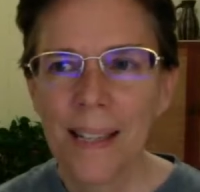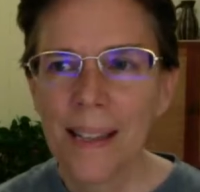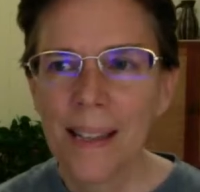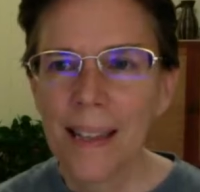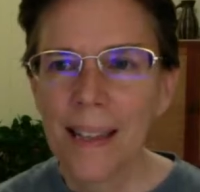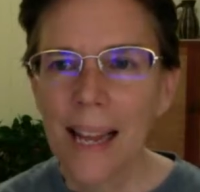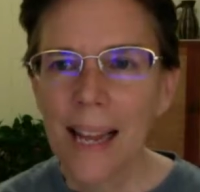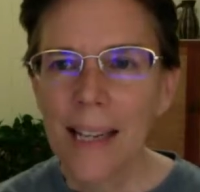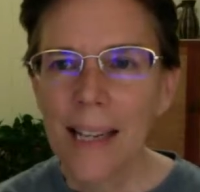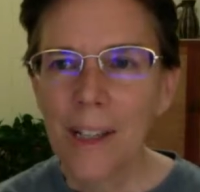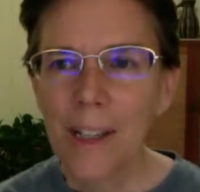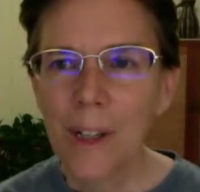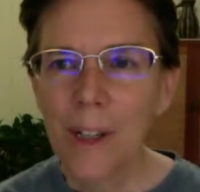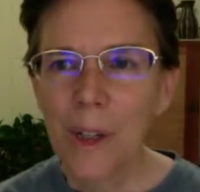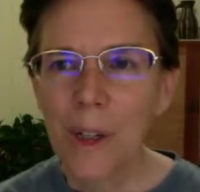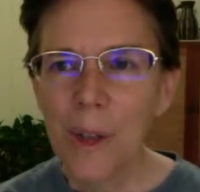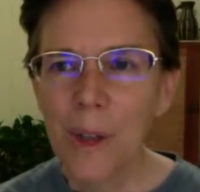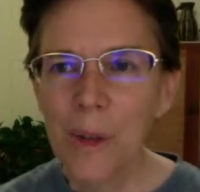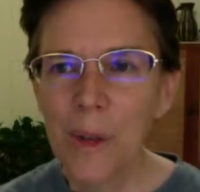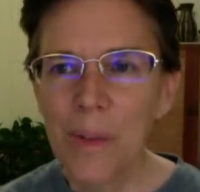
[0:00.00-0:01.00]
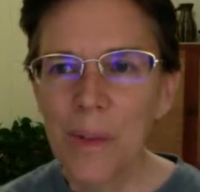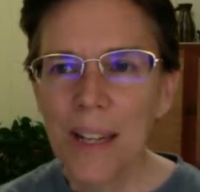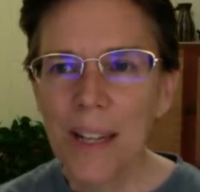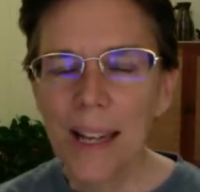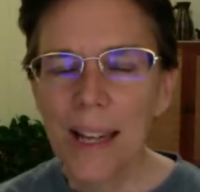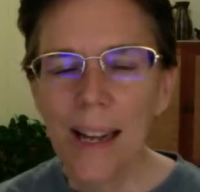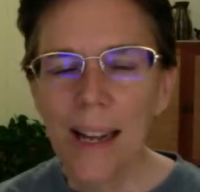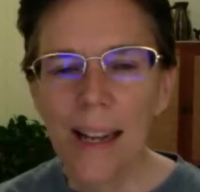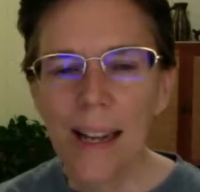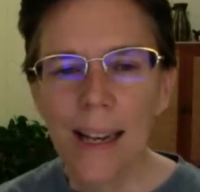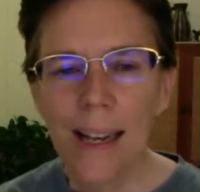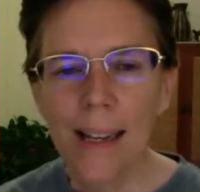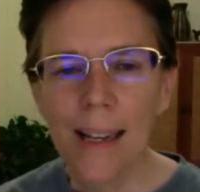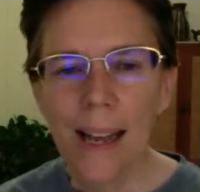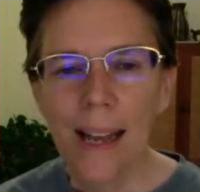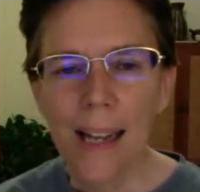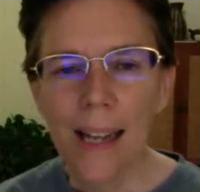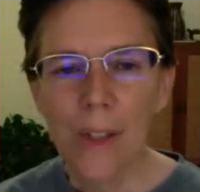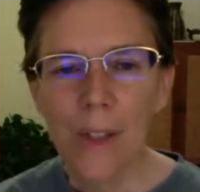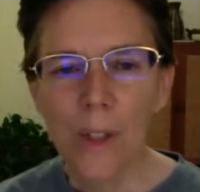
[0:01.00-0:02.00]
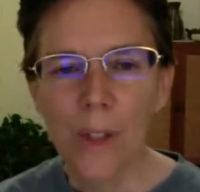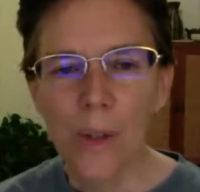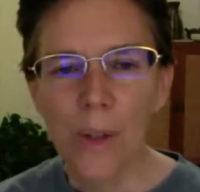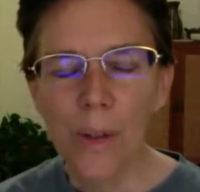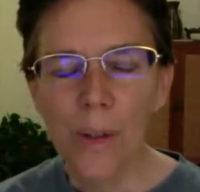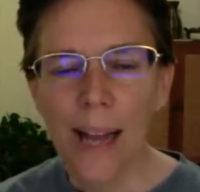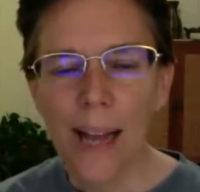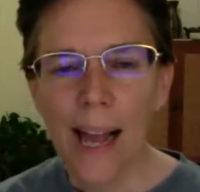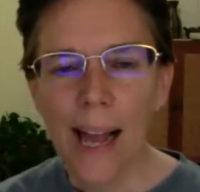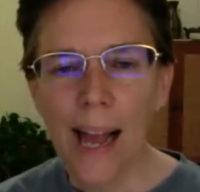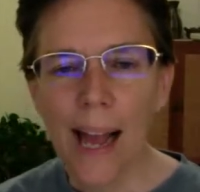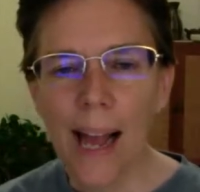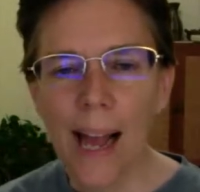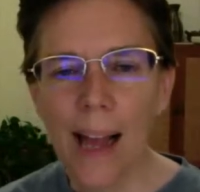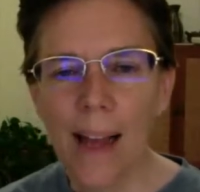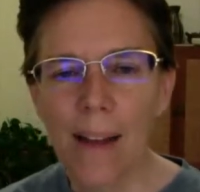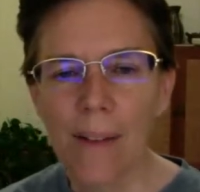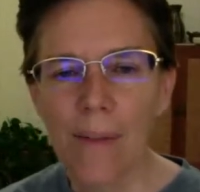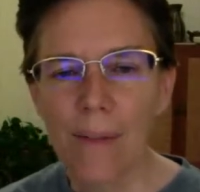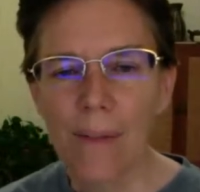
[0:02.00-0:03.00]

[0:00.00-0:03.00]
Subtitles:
Thank you. And I do have